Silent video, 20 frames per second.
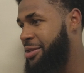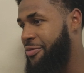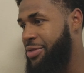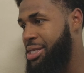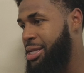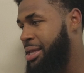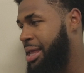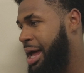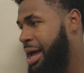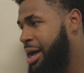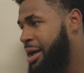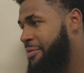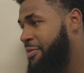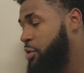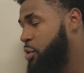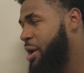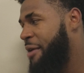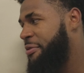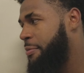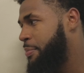If it's the dives
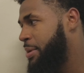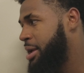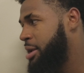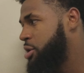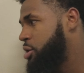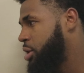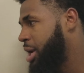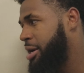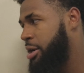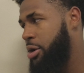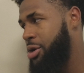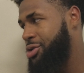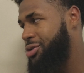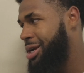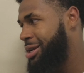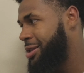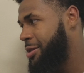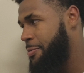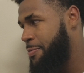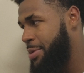and you have the pitch, I go
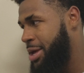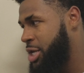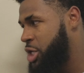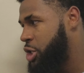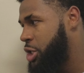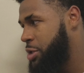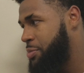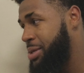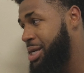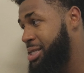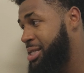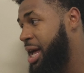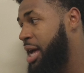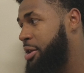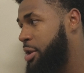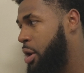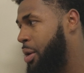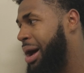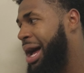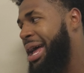straight to the pitch just because I
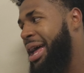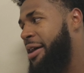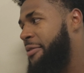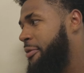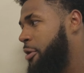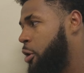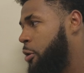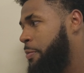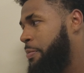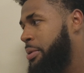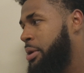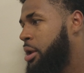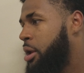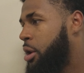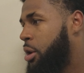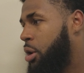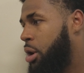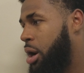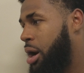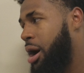know I have help
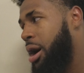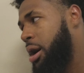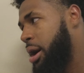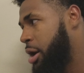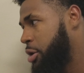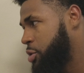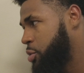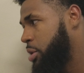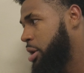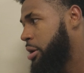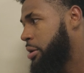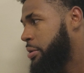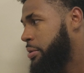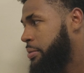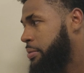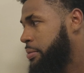elsewhere